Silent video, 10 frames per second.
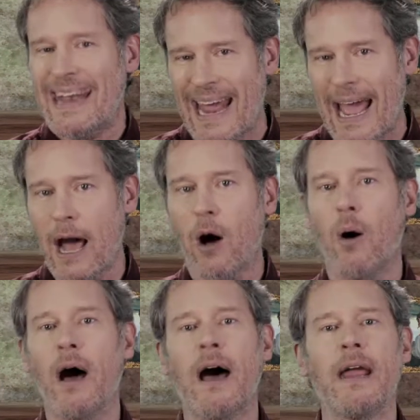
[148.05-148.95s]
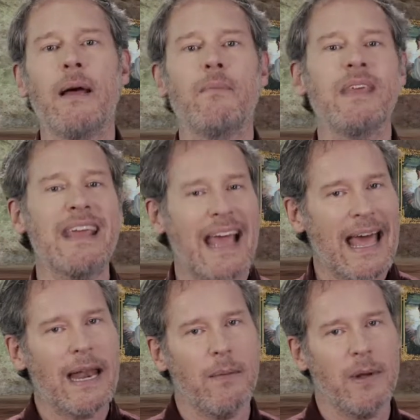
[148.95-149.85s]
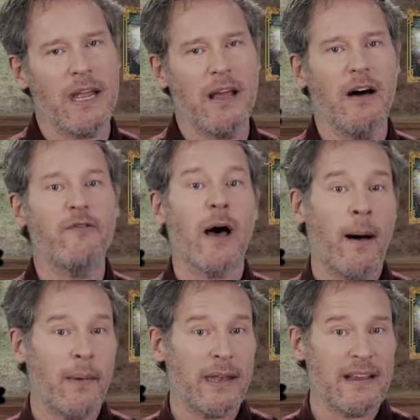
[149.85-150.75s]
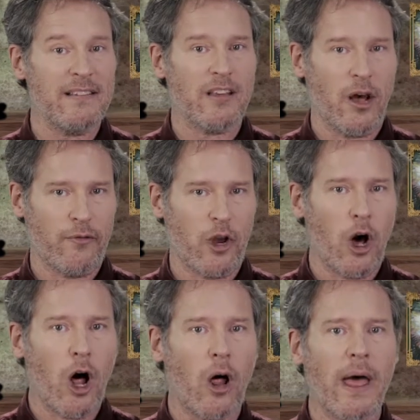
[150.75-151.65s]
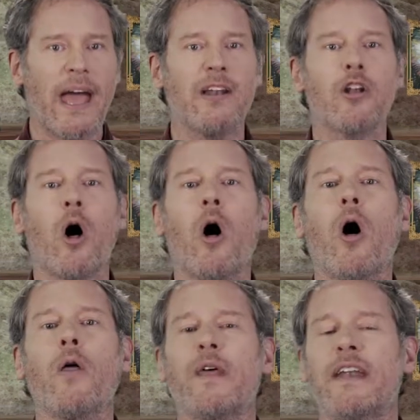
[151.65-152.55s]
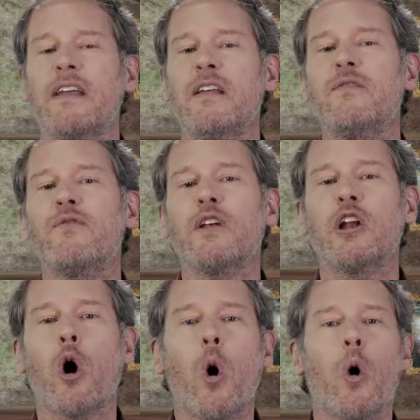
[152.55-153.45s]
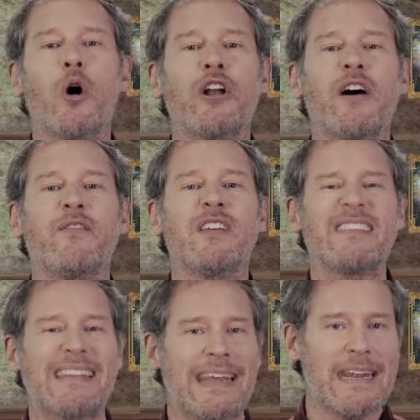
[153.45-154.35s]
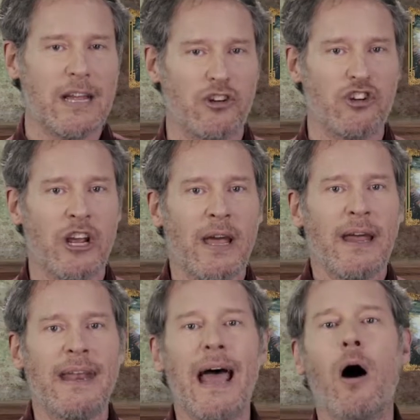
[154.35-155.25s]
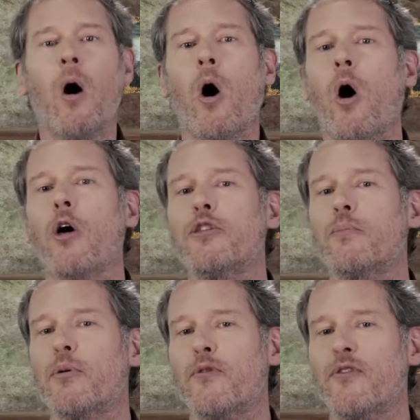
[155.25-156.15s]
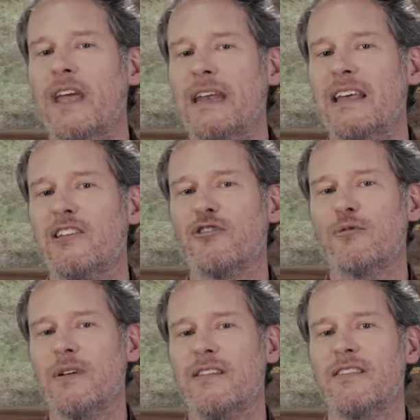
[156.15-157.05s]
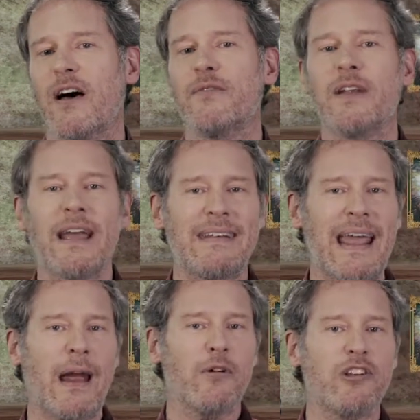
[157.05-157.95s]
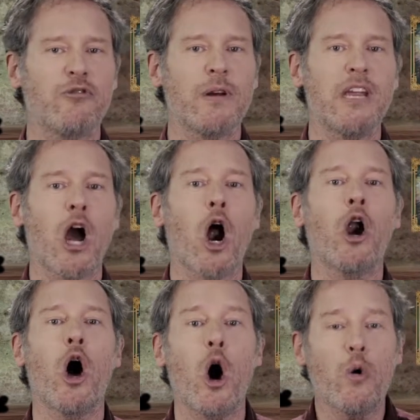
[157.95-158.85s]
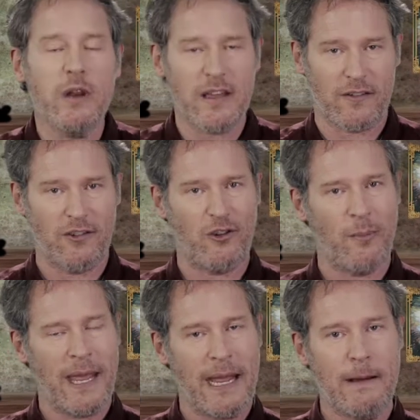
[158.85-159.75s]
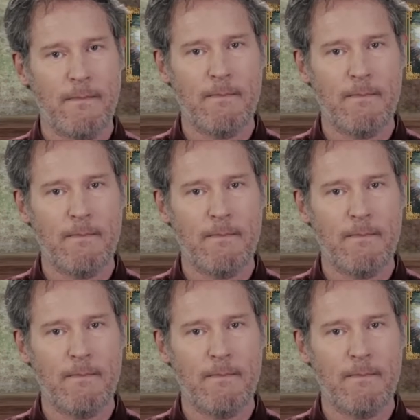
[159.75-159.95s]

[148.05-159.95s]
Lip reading: Now I am the enemy of Amadis of Gaul and all that infinite horde of his lineage. Now all the profane histories of knight-errantry are odious to me.